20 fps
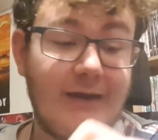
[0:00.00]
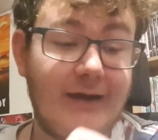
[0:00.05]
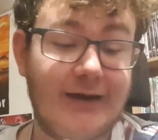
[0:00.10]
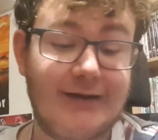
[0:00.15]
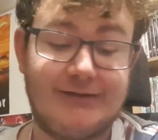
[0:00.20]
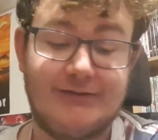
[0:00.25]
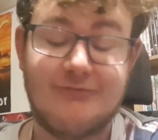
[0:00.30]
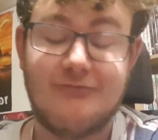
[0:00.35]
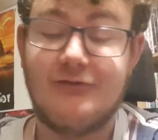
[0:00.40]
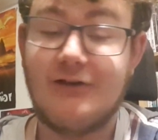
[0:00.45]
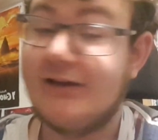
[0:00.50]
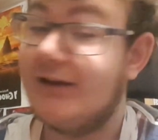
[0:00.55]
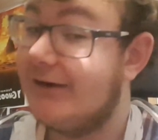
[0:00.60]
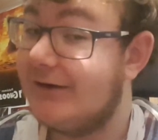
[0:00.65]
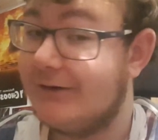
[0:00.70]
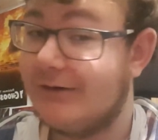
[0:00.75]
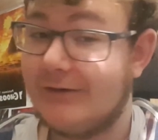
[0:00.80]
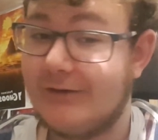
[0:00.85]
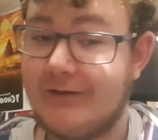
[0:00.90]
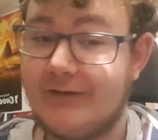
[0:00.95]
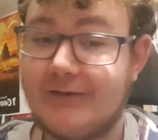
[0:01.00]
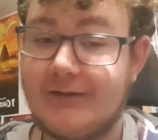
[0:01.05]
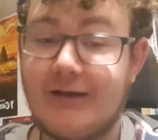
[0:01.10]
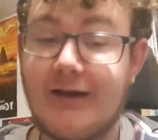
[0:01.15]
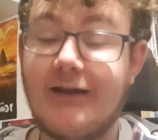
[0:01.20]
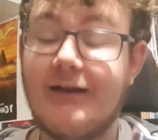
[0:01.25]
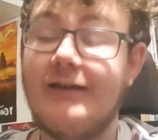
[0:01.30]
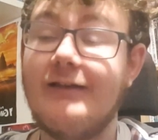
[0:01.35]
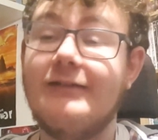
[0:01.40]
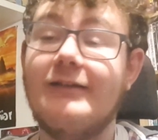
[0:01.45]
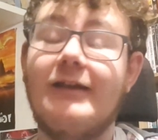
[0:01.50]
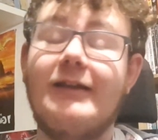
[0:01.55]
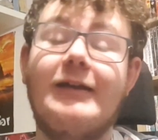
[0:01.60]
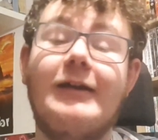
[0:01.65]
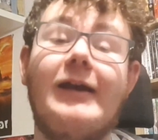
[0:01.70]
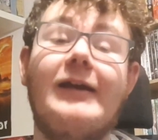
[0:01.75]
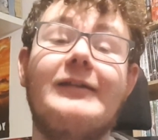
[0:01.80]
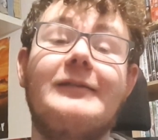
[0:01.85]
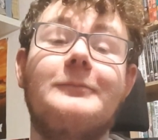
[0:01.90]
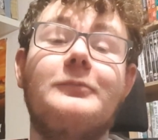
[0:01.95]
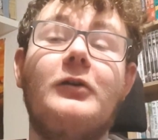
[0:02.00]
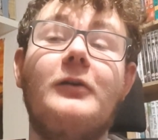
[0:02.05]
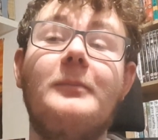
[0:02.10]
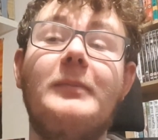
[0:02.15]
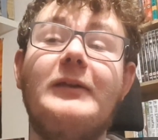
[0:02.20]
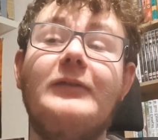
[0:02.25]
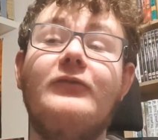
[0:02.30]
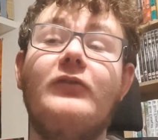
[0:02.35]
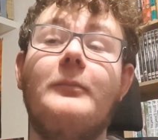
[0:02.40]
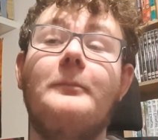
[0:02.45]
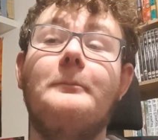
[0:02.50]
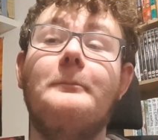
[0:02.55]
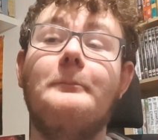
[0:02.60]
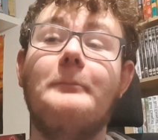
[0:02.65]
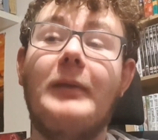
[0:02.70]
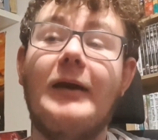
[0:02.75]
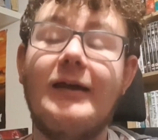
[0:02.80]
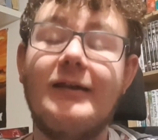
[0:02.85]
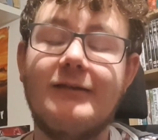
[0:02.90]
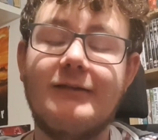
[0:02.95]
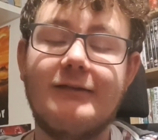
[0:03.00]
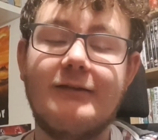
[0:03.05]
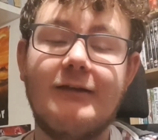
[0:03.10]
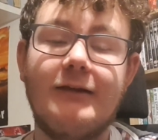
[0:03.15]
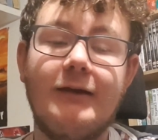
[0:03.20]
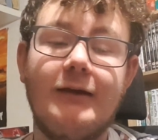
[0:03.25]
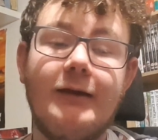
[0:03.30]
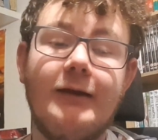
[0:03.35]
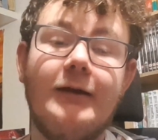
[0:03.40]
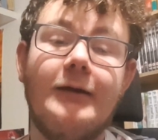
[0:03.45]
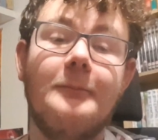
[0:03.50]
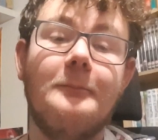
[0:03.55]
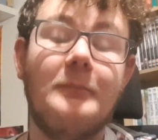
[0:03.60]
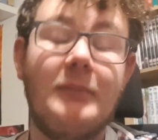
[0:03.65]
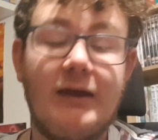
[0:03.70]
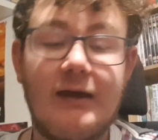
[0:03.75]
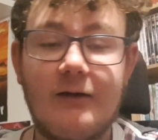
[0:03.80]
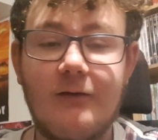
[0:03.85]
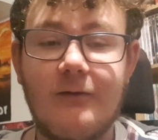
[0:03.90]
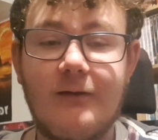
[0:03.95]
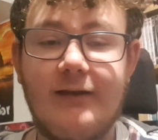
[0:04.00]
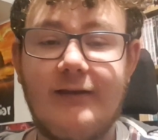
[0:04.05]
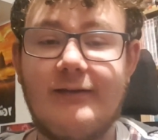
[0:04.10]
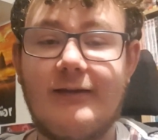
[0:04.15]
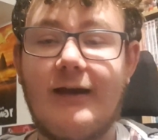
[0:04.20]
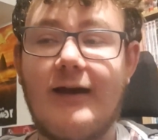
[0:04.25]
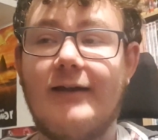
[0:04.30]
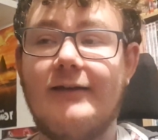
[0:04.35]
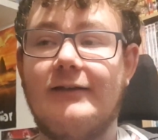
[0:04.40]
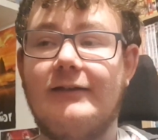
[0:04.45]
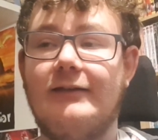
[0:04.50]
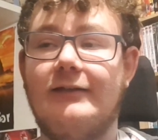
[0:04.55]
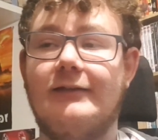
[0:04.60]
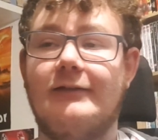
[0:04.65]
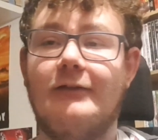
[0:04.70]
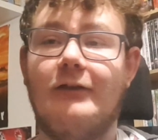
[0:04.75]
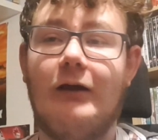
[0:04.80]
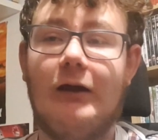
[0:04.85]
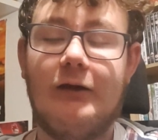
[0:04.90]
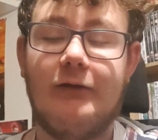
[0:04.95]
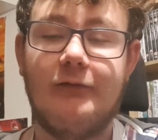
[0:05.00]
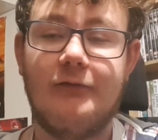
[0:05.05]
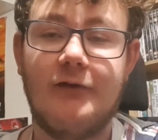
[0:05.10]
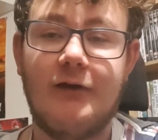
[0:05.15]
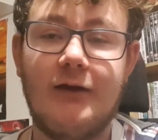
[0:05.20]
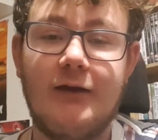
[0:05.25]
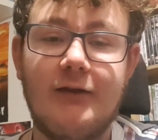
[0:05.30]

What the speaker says: and really nice, and he said that's probably the best meal he's had in his life.